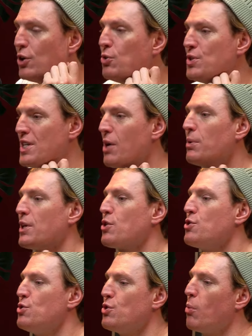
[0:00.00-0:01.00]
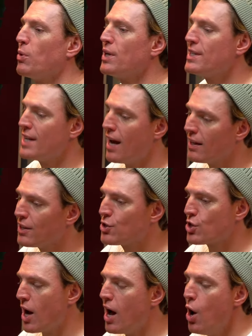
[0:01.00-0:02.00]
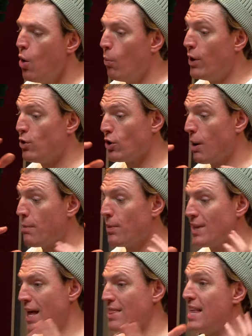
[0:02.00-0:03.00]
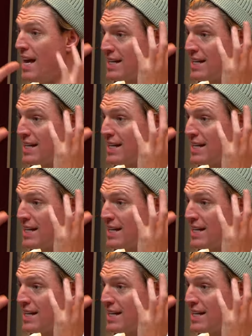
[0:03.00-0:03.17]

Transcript: you deal with it? Because you don't want to tell a child when you're coming with that they're